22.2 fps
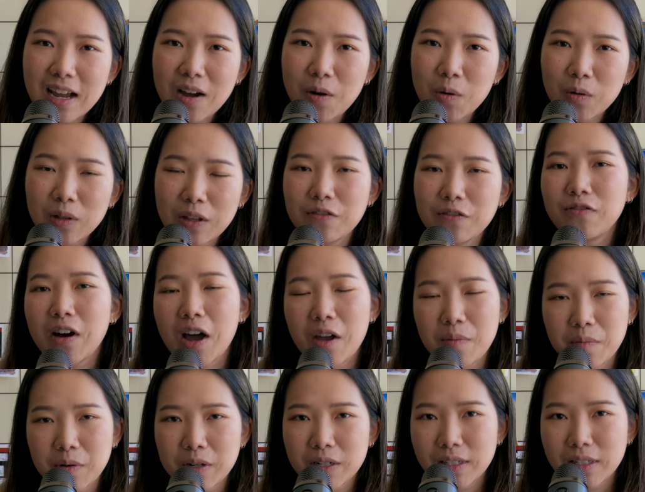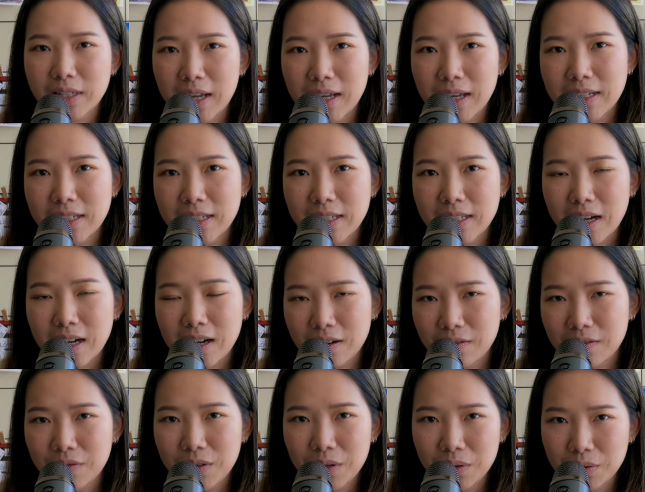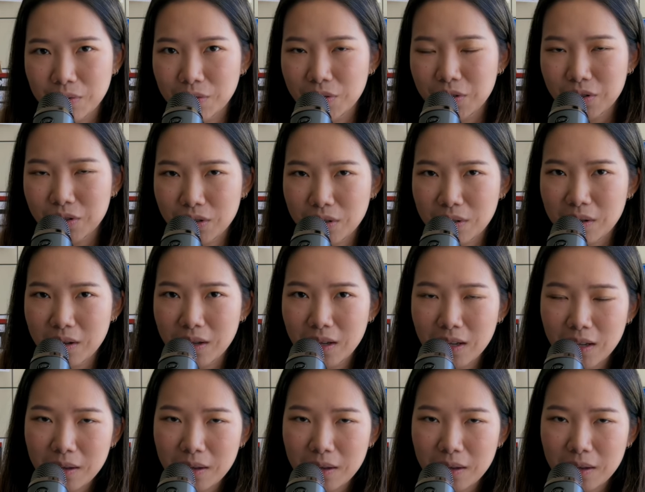only five percent out of those